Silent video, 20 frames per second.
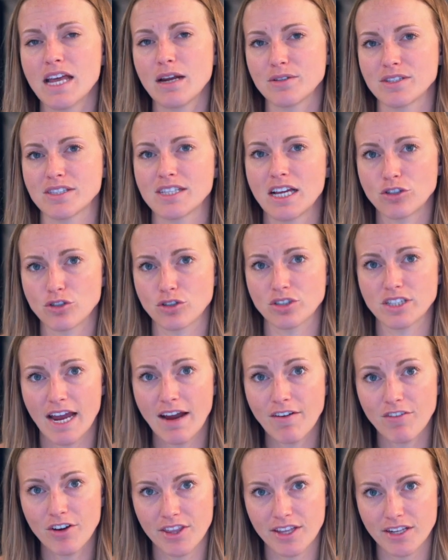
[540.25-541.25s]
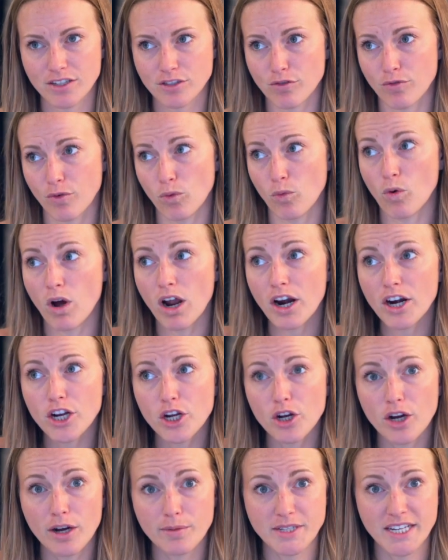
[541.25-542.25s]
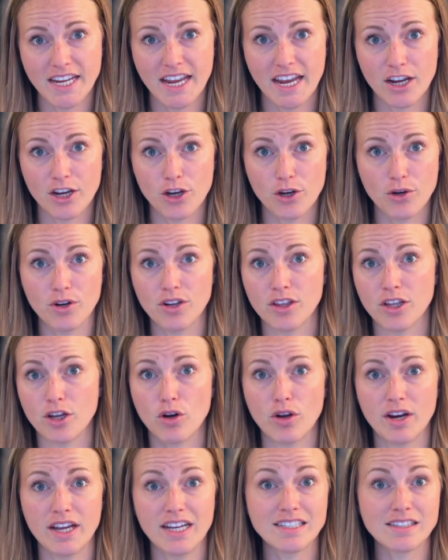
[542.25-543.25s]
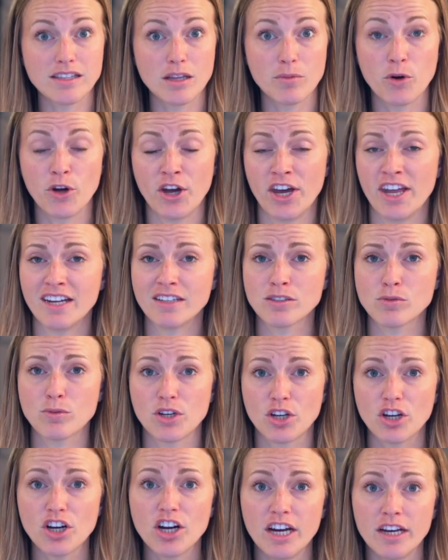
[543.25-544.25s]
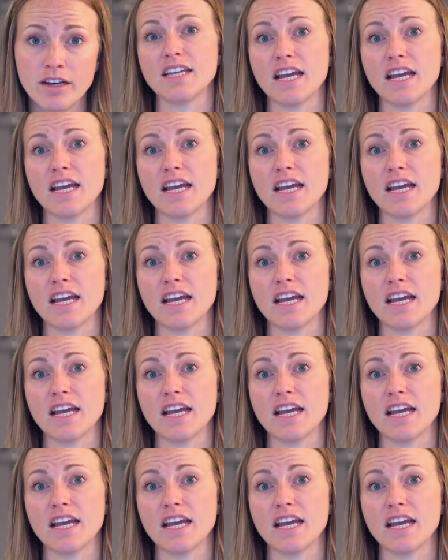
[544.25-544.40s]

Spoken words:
that it was central to everything. So if we wanted to go up to Cancun and then go to Isla Mujeres, we could.